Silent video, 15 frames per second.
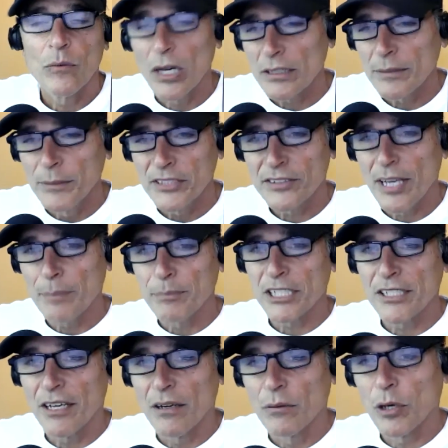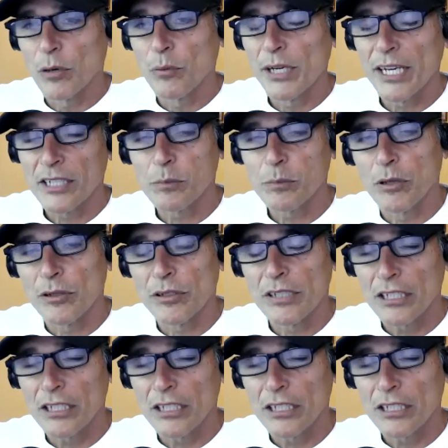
Welcome to Skeptiko, where we explore